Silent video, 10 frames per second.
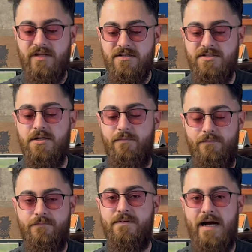Still
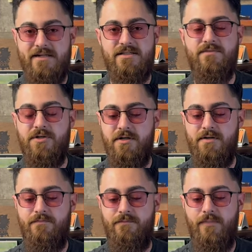got some
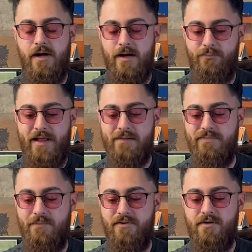good uh, black
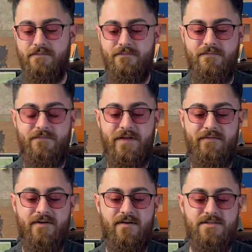pepper
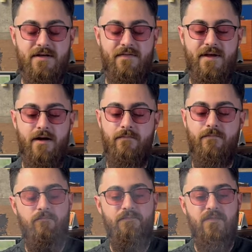flavor notes on there.
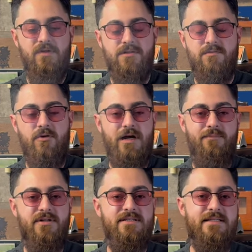Smoke
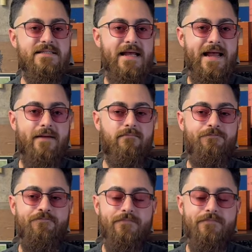output's the same,